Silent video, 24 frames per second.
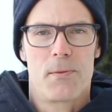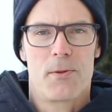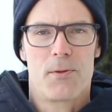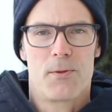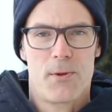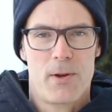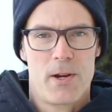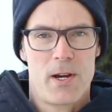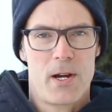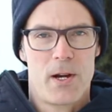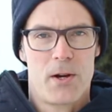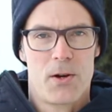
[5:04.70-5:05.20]

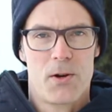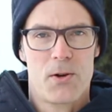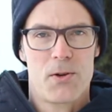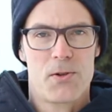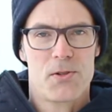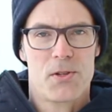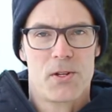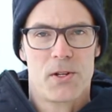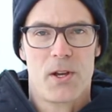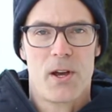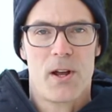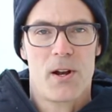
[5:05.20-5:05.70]
3
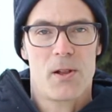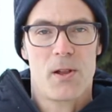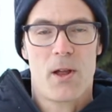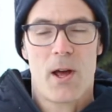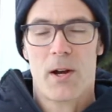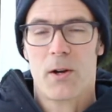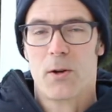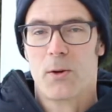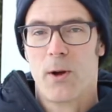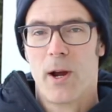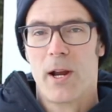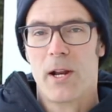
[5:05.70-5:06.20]
years and got a
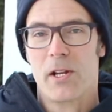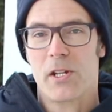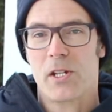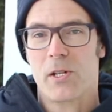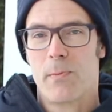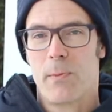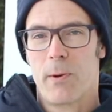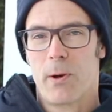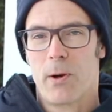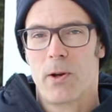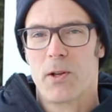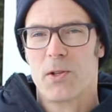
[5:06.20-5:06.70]
lot of great
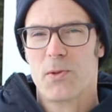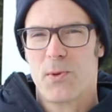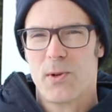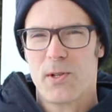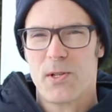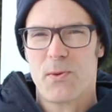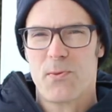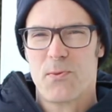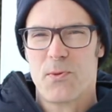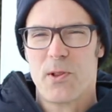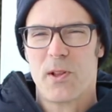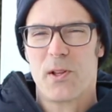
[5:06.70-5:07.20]
experience.
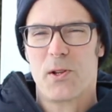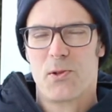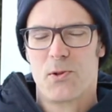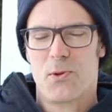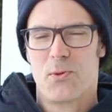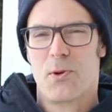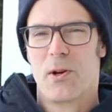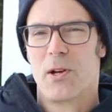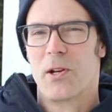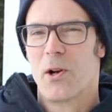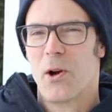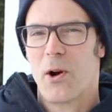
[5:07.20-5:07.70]
Wasn't really
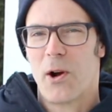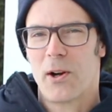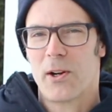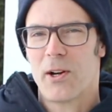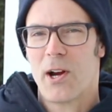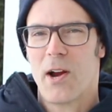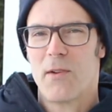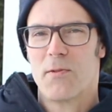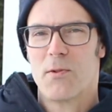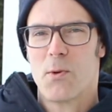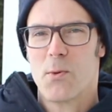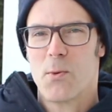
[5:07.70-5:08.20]
doing
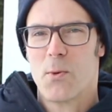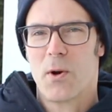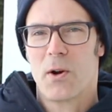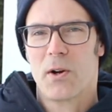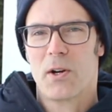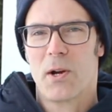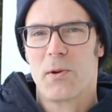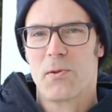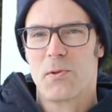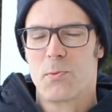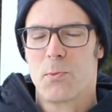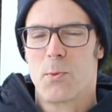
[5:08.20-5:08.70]
archival
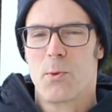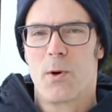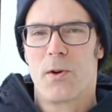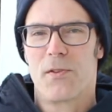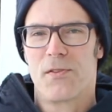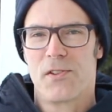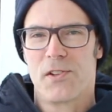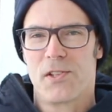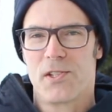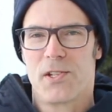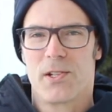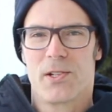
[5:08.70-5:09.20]
work. I was more
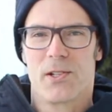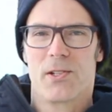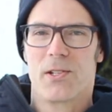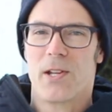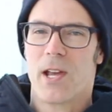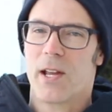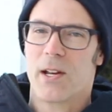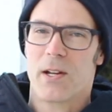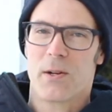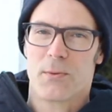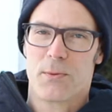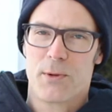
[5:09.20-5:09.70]

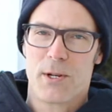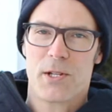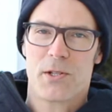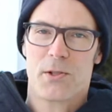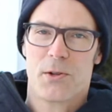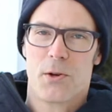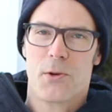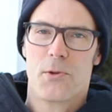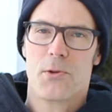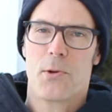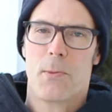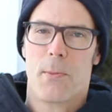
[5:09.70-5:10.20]
facilitating
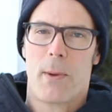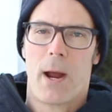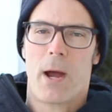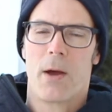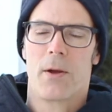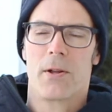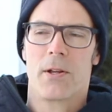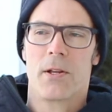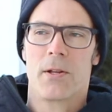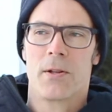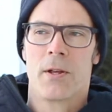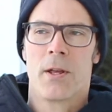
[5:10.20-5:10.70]
research
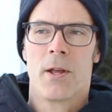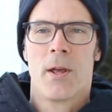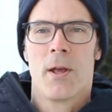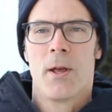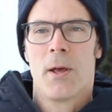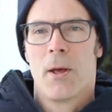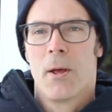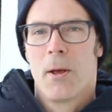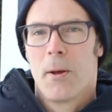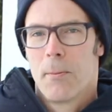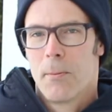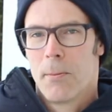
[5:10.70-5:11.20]
about it,
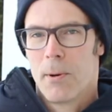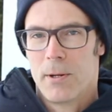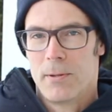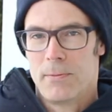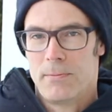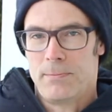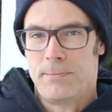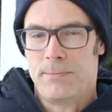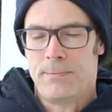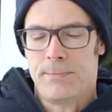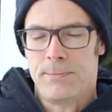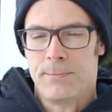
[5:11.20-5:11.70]

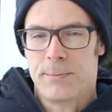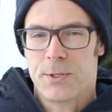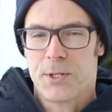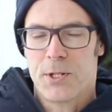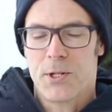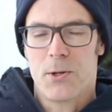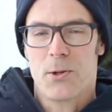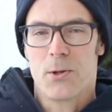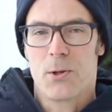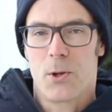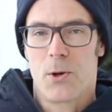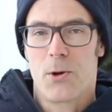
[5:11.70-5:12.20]
but
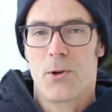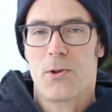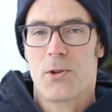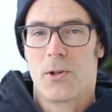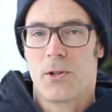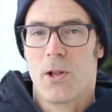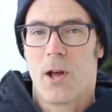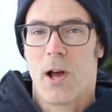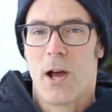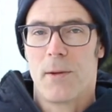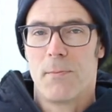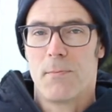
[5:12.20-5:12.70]
still learned
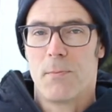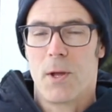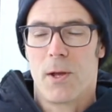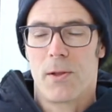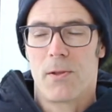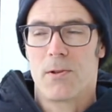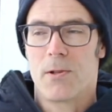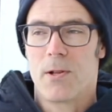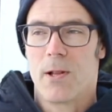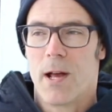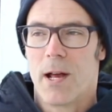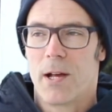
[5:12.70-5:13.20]
a lot
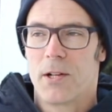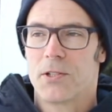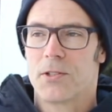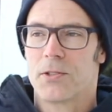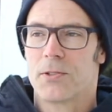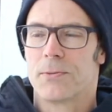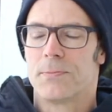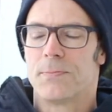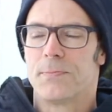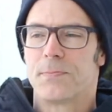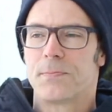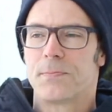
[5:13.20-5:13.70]
nonetheless.